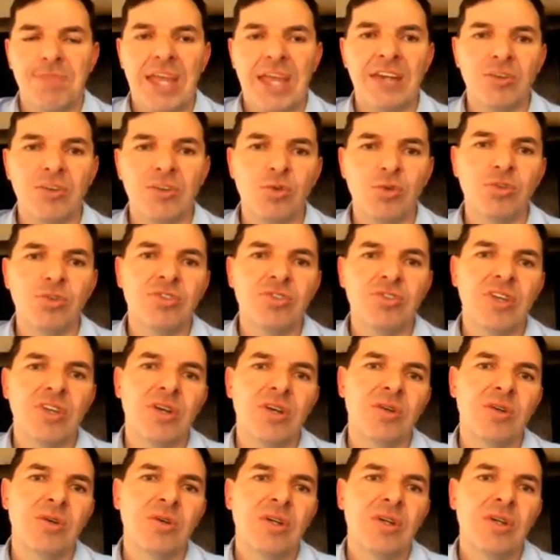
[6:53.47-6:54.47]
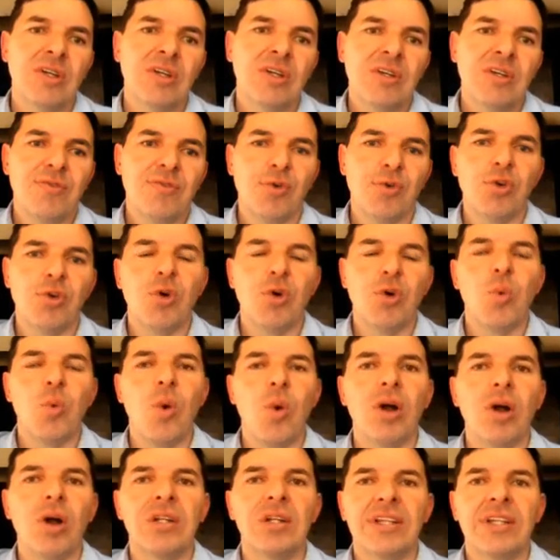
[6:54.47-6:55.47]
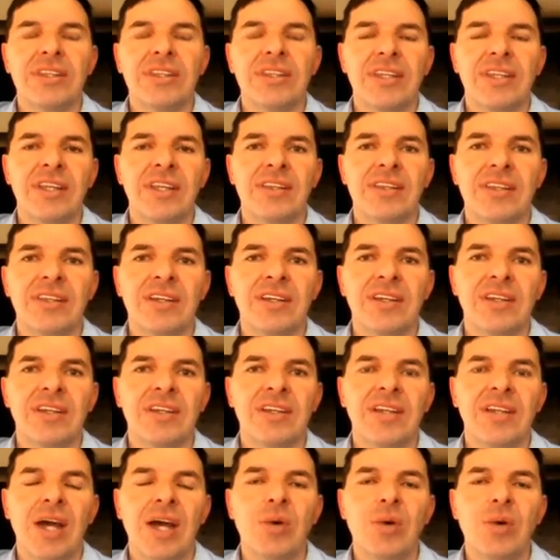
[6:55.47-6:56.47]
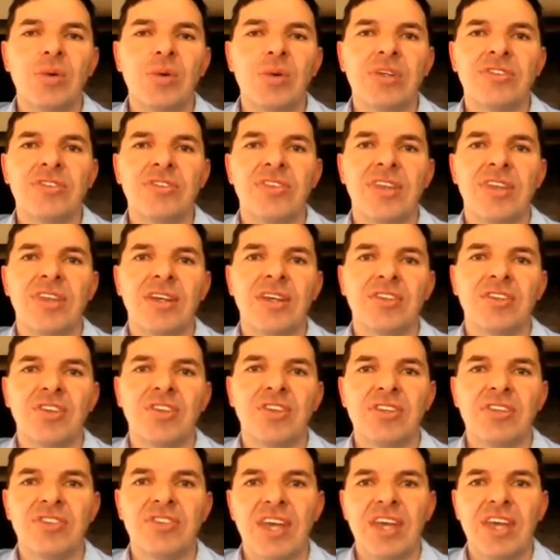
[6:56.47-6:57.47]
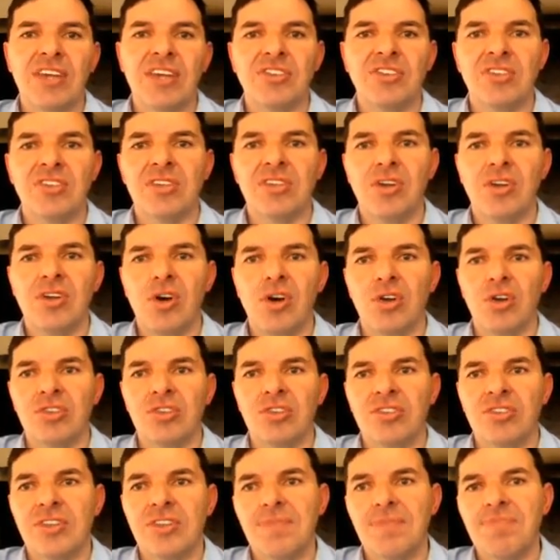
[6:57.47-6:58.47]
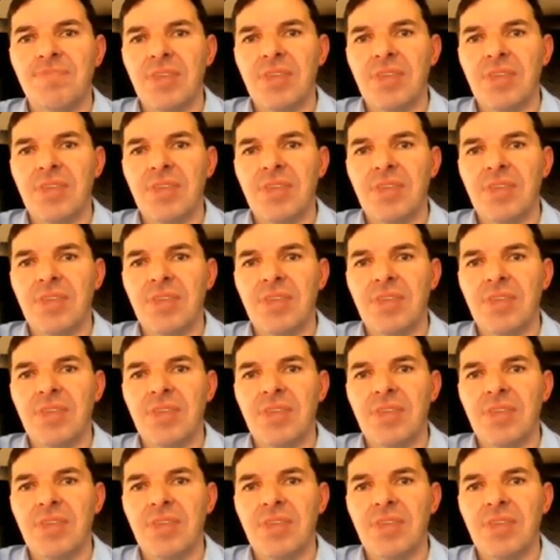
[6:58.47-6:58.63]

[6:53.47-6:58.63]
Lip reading: And it also, for your wallet, it lowers the transaction cost.